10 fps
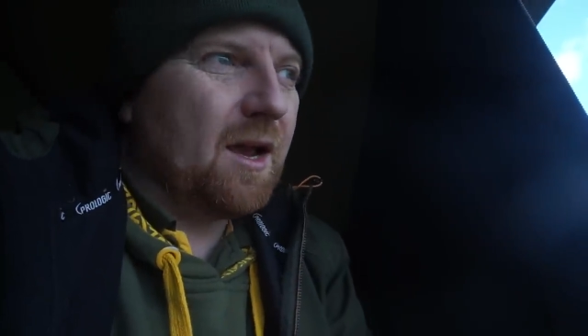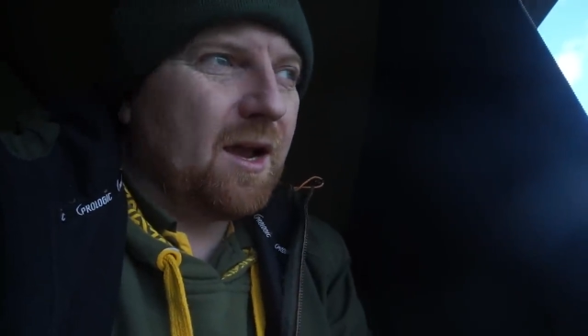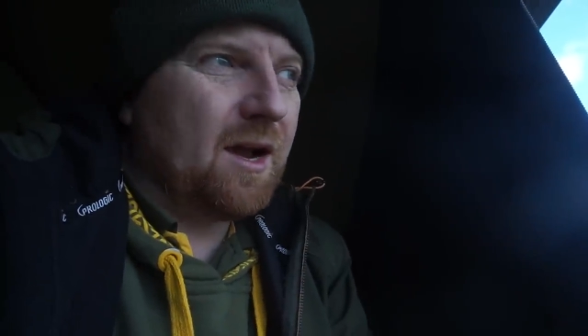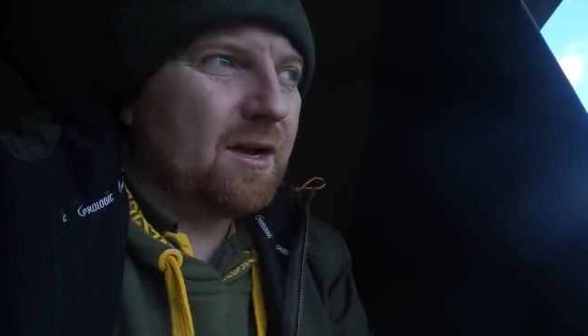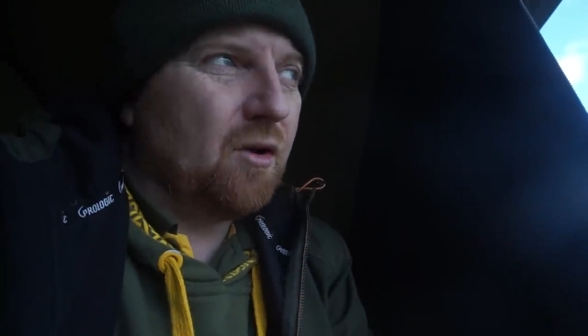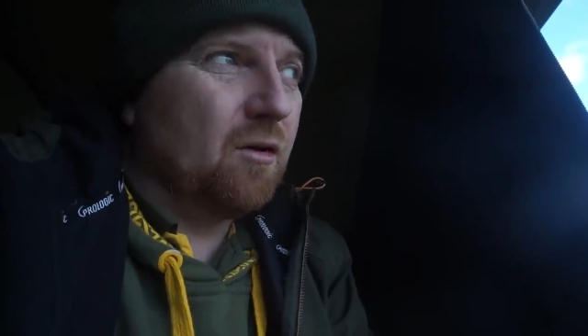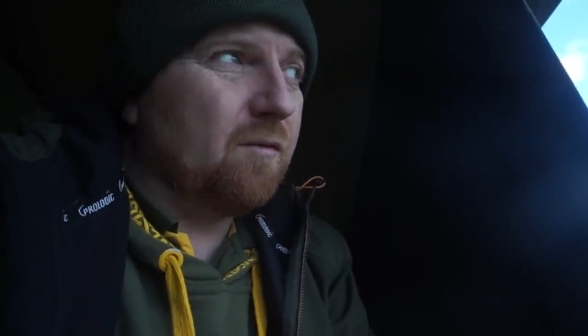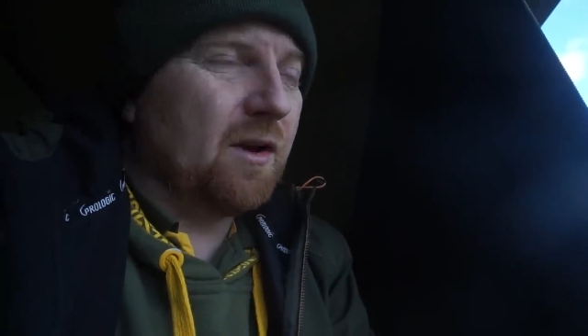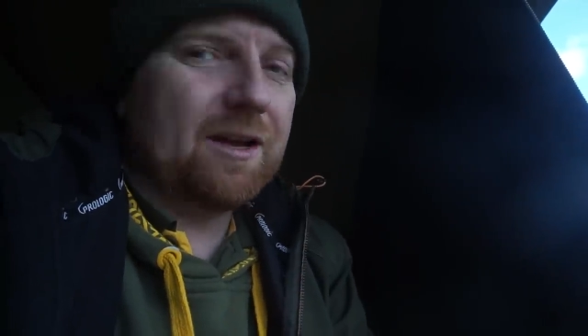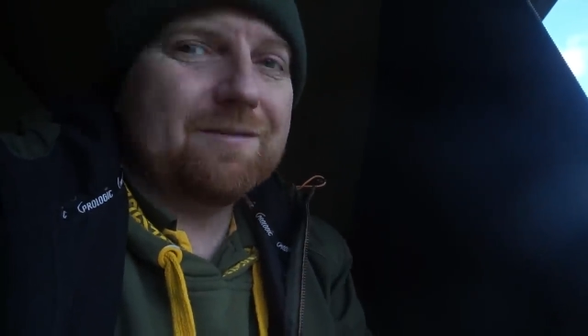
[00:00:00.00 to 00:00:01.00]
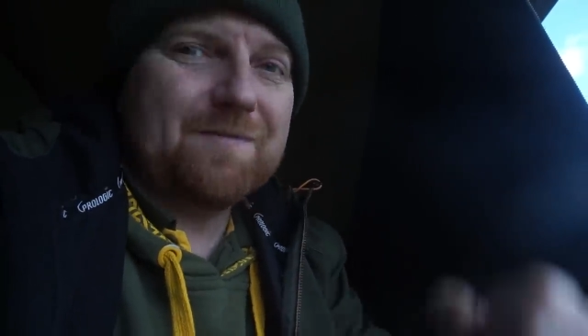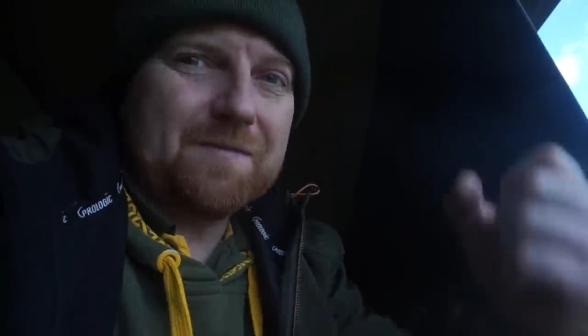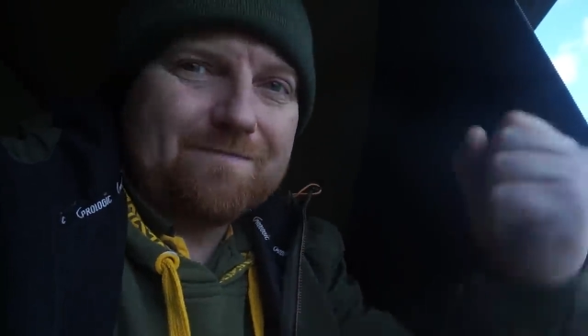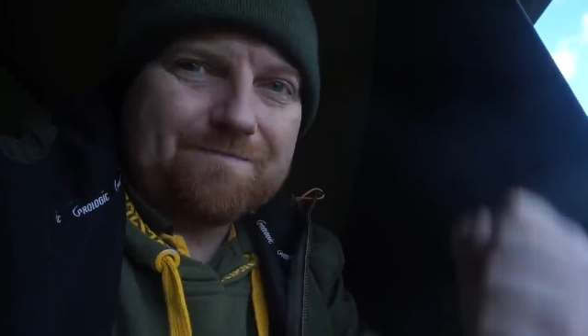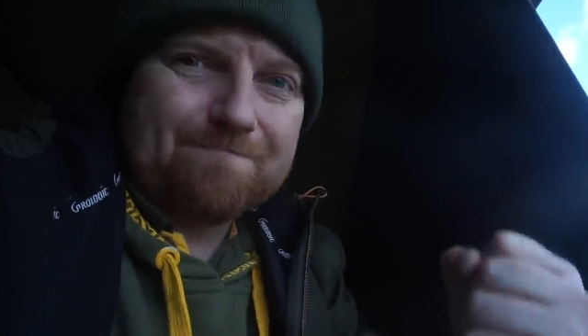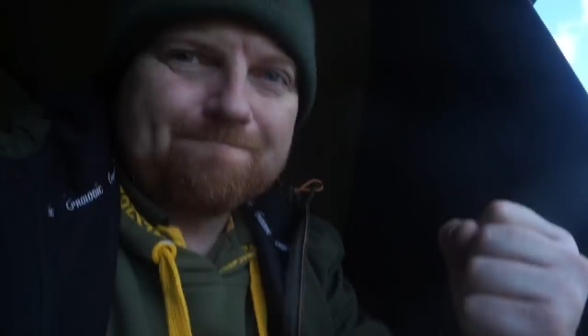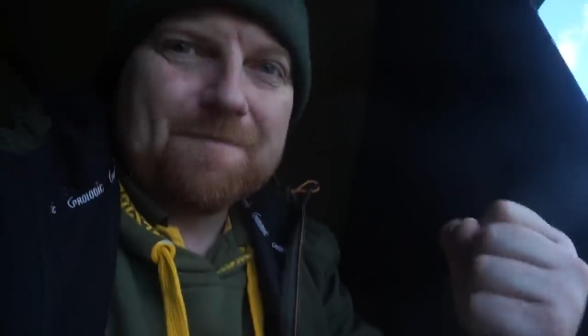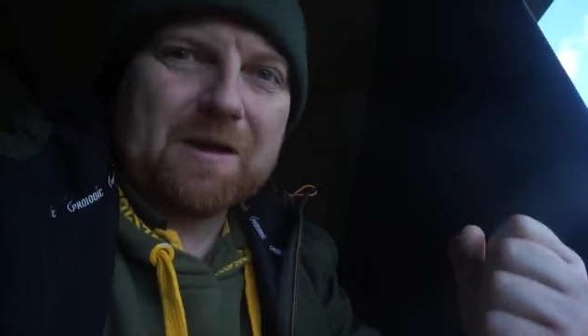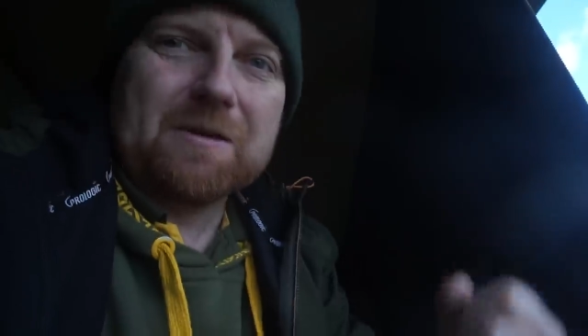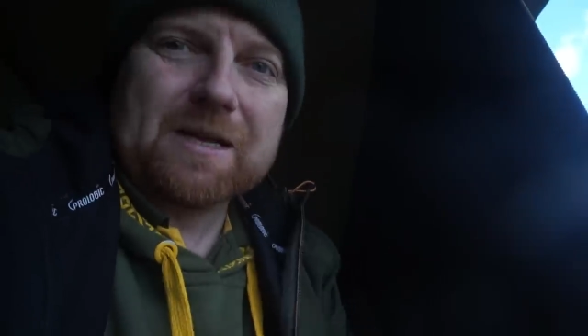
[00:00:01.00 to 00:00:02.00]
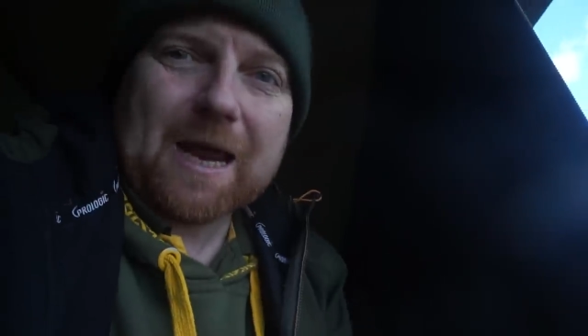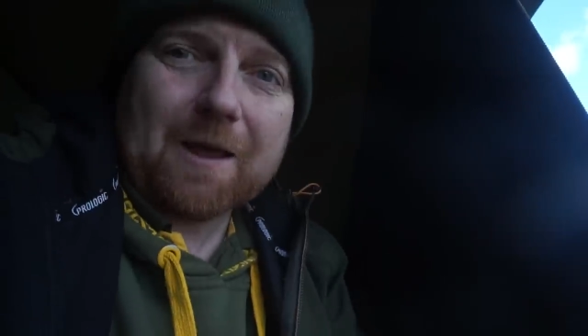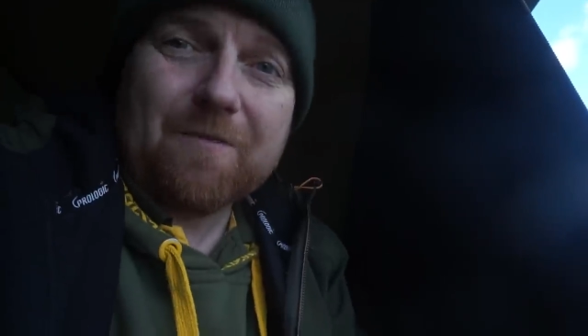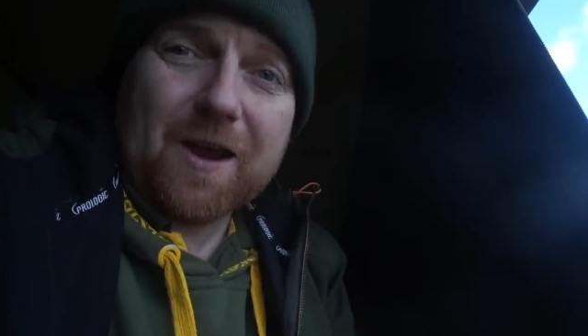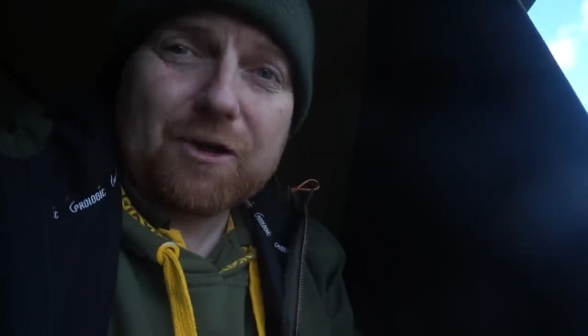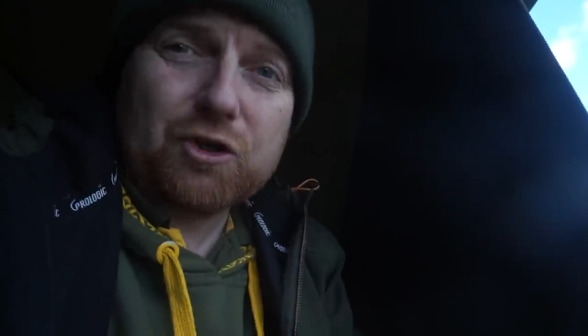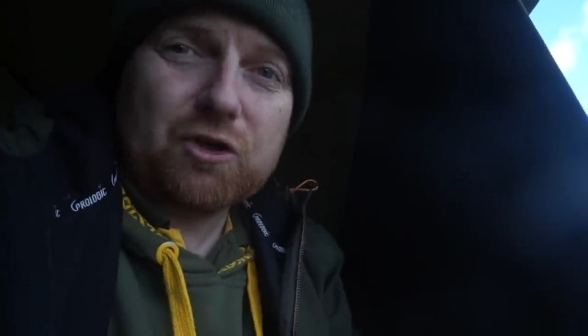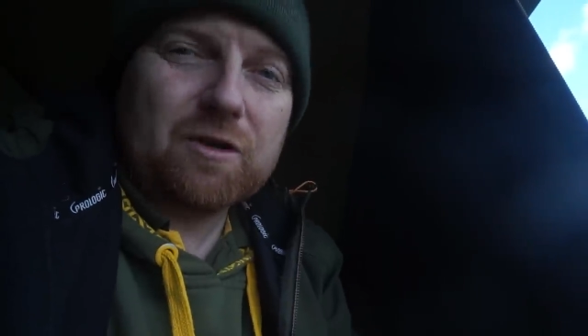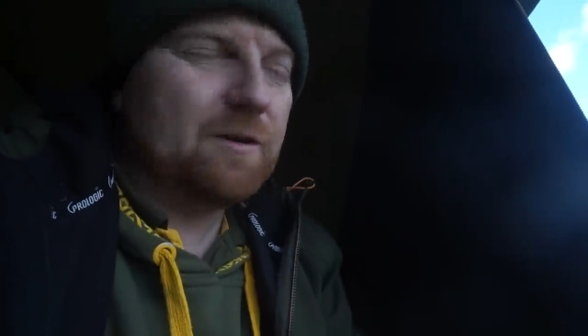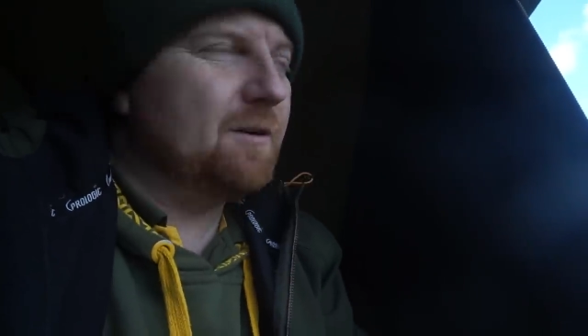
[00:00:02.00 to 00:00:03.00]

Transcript: and hopefully I'll get a fish.